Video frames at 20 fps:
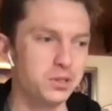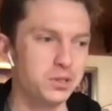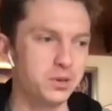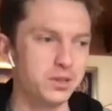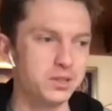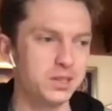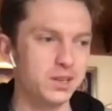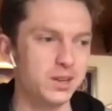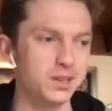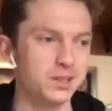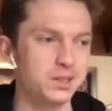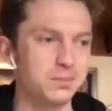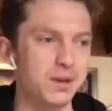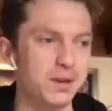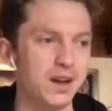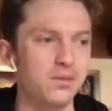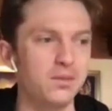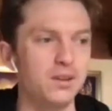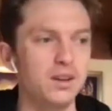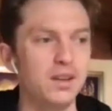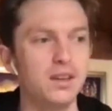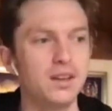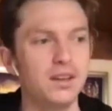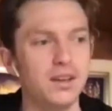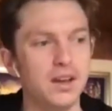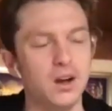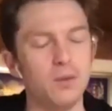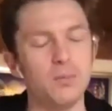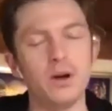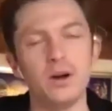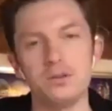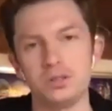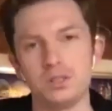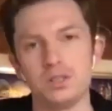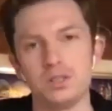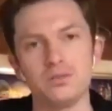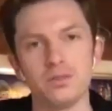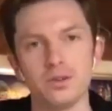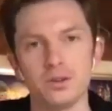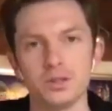So I talked about how I'm
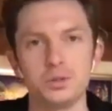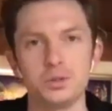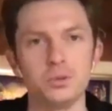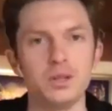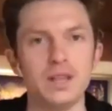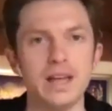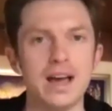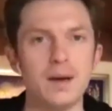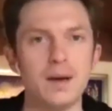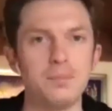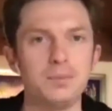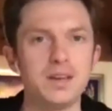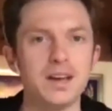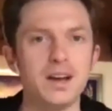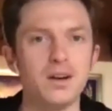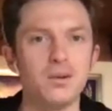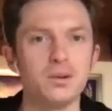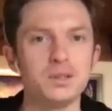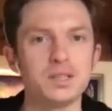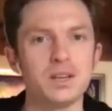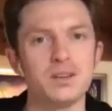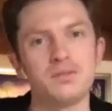hosting virtual happy hours.